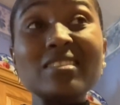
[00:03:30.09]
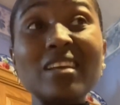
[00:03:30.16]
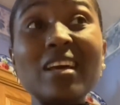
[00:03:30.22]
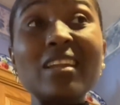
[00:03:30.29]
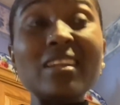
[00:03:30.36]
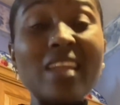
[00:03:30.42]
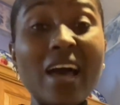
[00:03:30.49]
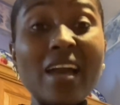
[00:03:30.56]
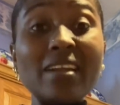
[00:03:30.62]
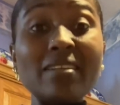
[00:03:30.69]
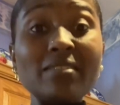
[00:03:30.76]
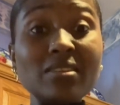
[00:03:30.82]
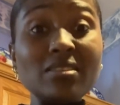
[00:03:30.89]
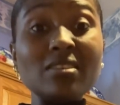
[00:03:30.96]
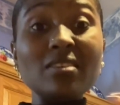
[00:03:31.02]
a lot of the
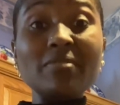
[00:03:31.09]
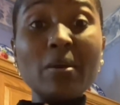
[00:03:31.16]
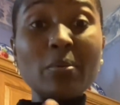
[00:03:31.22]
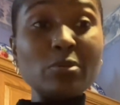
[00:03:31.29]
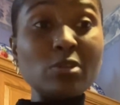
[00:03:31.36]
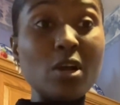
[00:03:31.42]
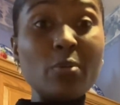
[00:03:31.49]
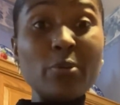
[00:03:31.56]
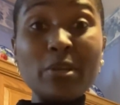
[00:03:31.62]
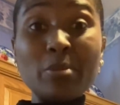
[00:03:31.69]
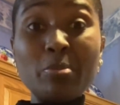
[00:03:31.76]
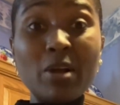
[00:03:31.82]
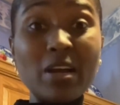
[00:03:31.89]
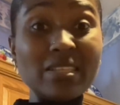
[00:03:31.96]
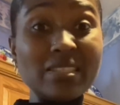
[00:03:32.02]
stuff that was already
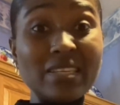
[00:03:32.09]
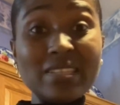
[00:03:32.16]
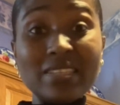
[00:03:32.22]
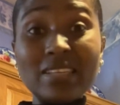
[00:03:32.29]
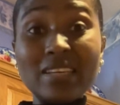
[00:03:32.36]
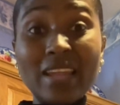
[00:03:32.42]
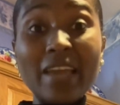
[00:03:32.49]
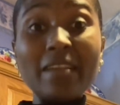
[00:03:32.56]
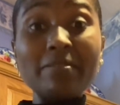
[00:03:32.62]
processed in like